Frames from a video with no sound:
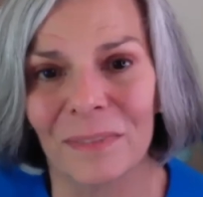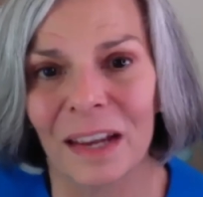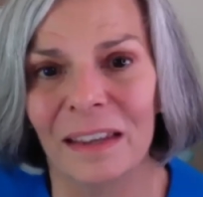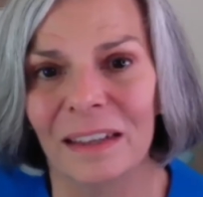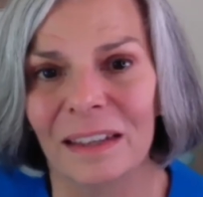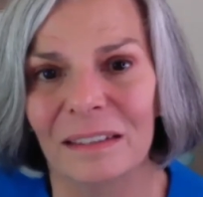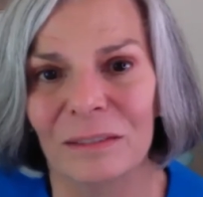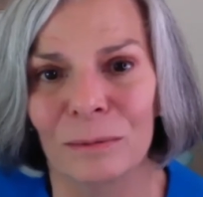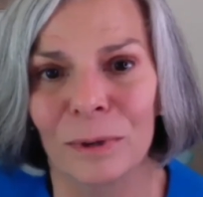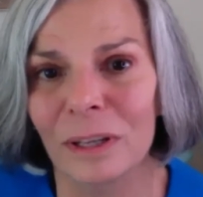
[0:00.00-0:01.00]
I think,
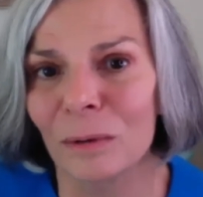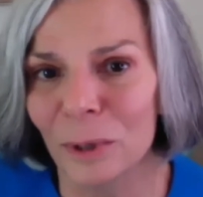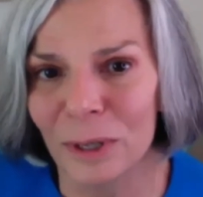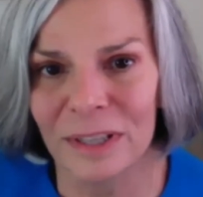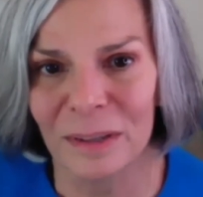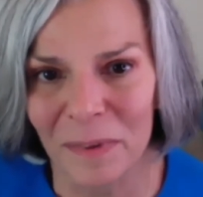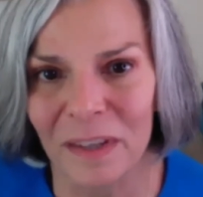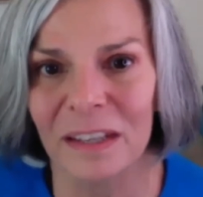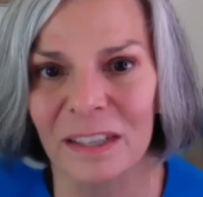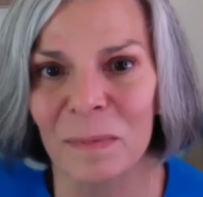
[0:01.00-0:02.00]
really worrisome
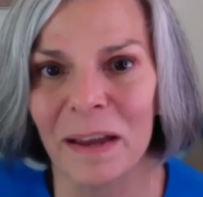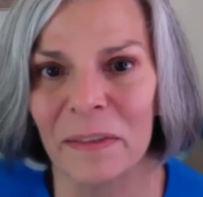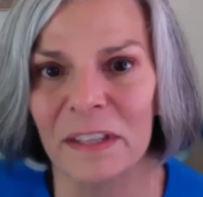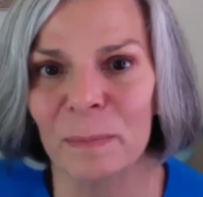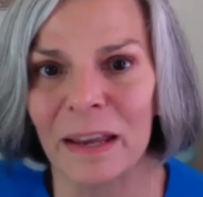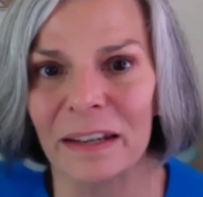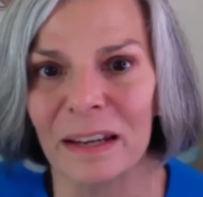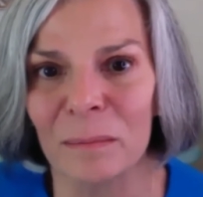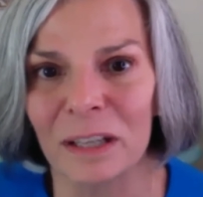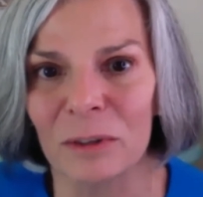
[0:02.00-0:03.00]
things about this
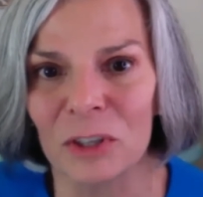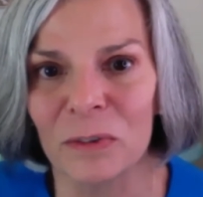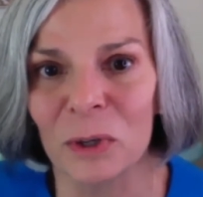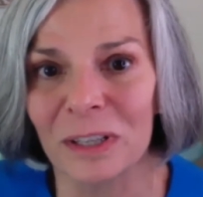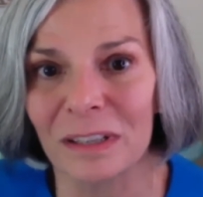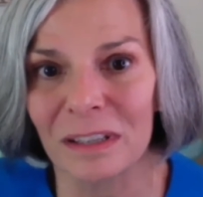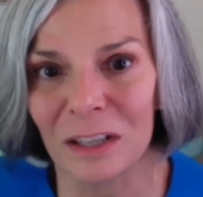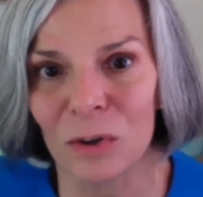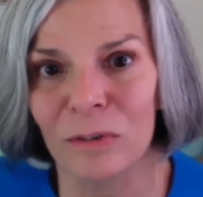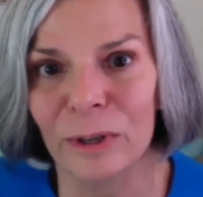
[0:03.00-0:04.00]
pandemic, which of course isn't
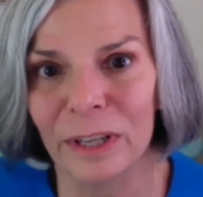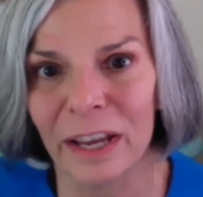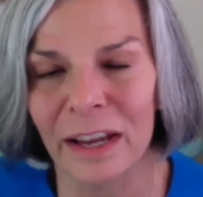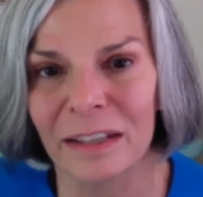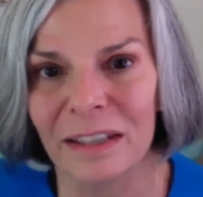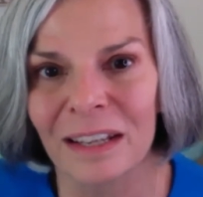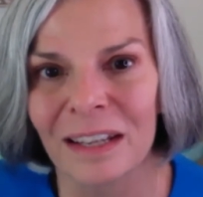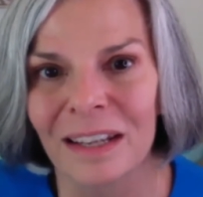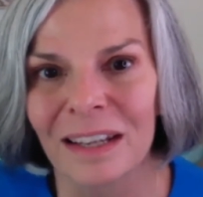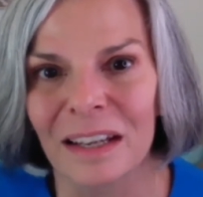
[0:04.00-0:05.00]
over yet,
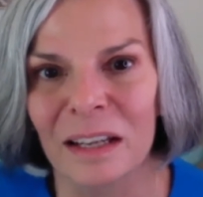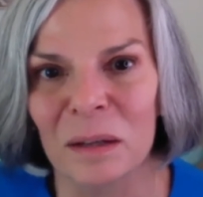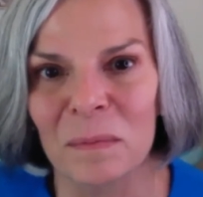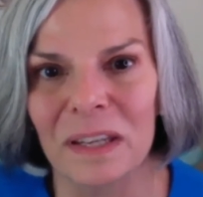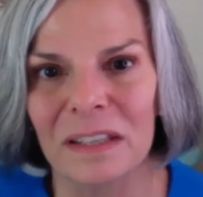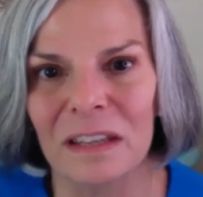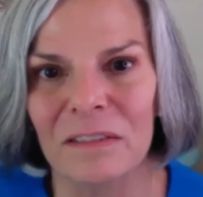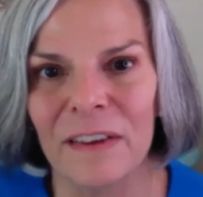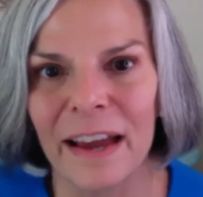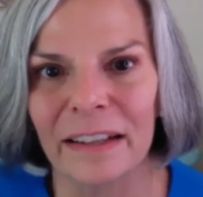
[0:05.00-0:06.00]
is the
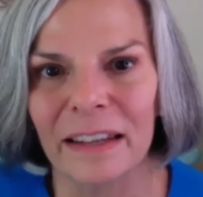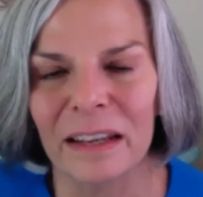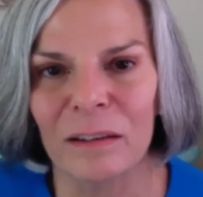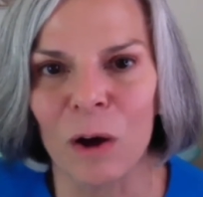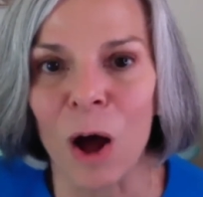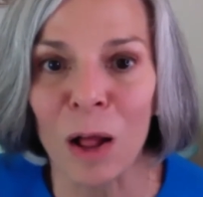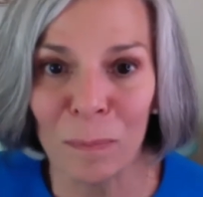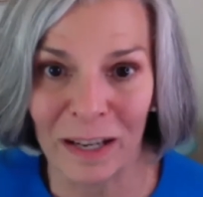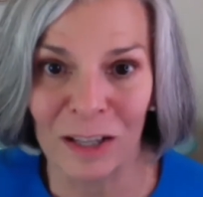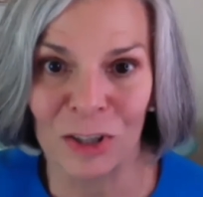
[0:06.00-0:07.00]
fact that all
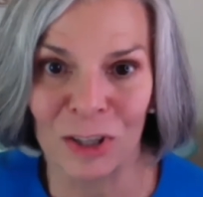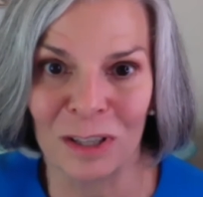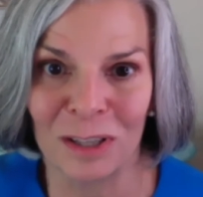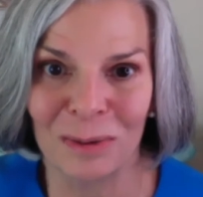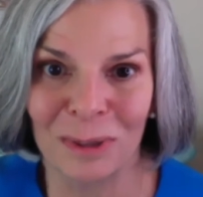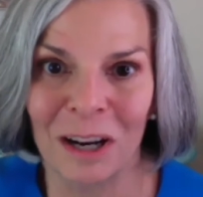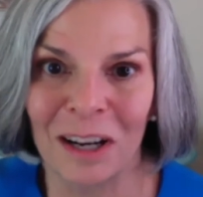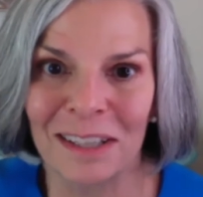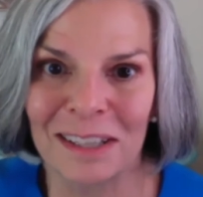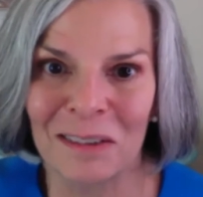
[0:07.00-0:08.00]
patients,
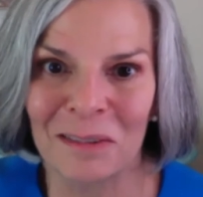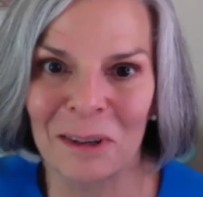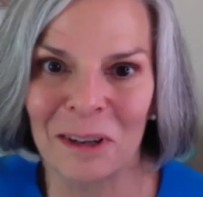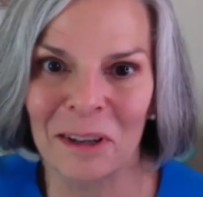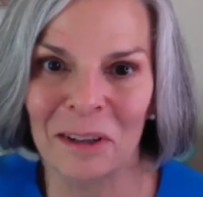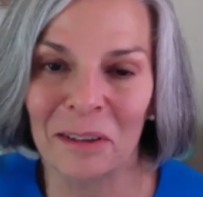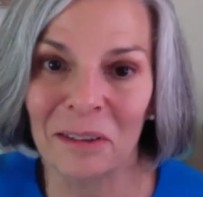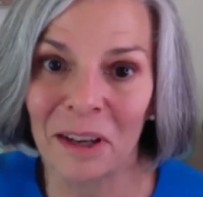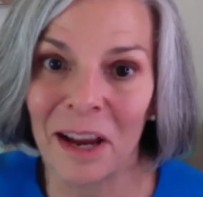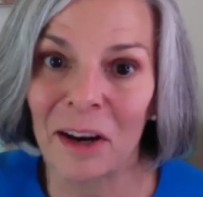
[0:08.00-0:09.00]
regardless of whether
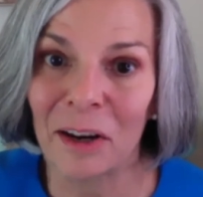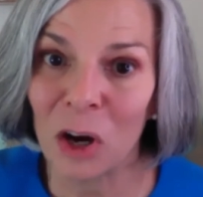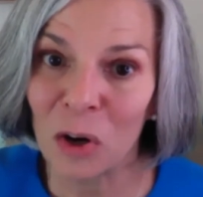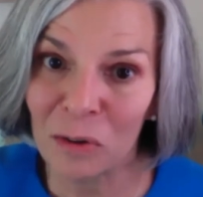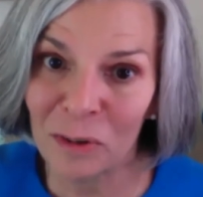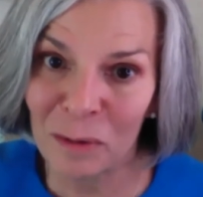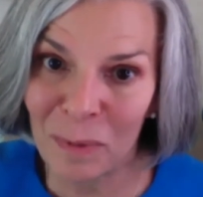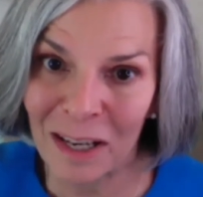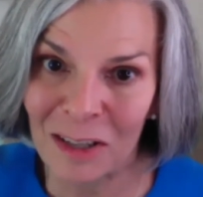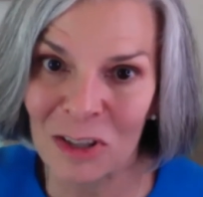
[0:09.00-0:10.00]
they are COVID
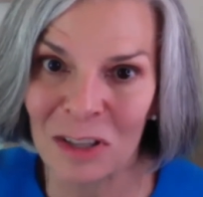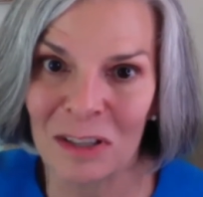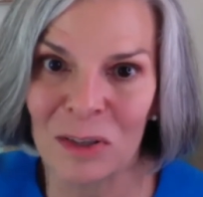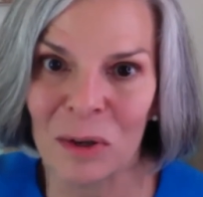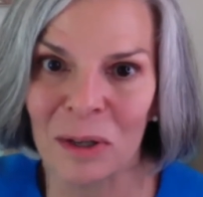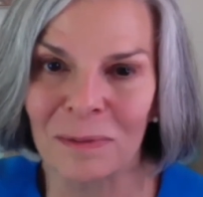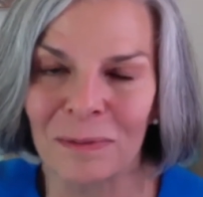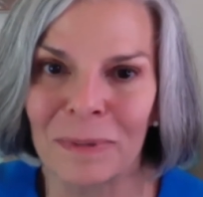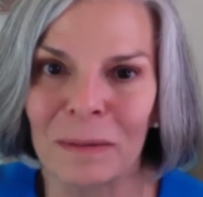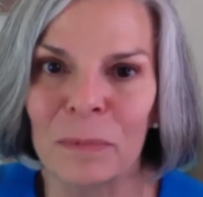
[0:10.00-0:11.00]
patients or
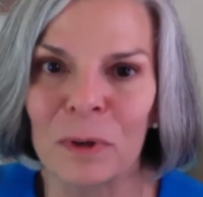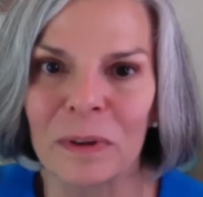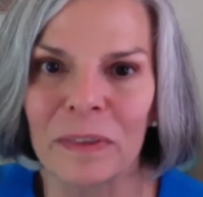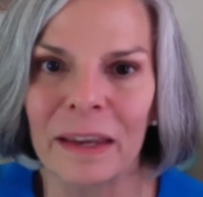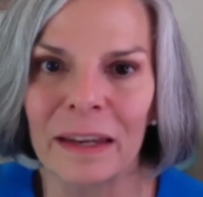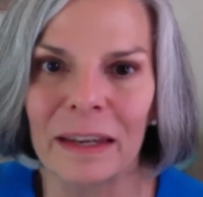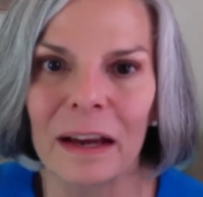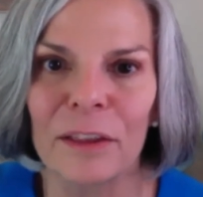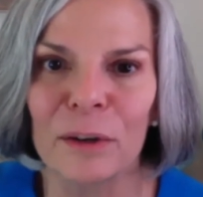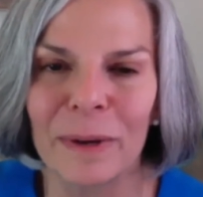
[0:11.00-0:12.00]
people with any
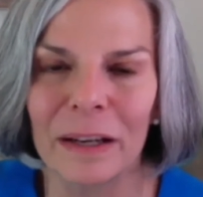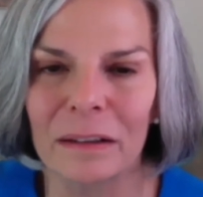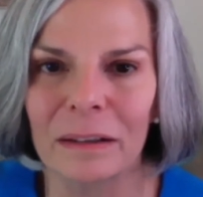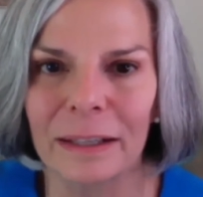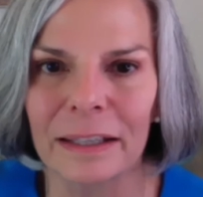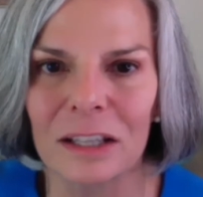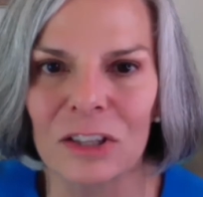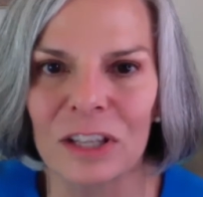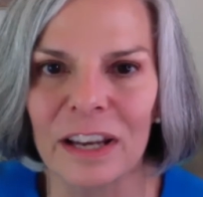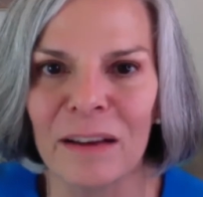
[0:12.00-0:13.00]
other medical
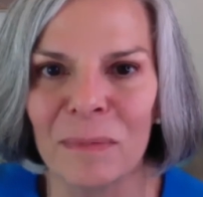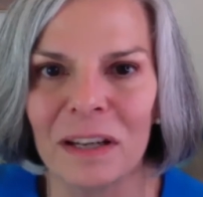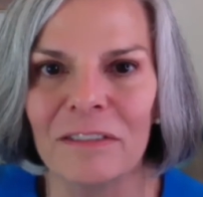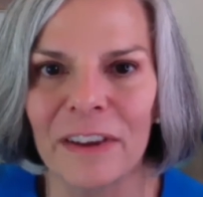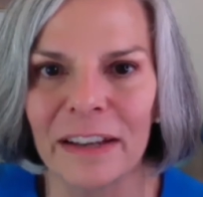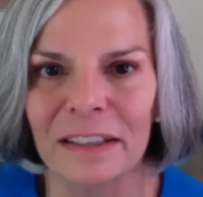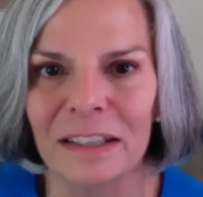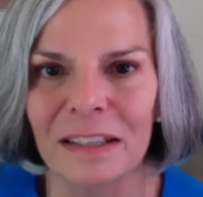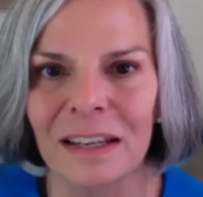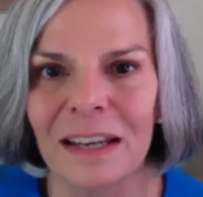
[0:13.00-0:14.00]
condition, have been affected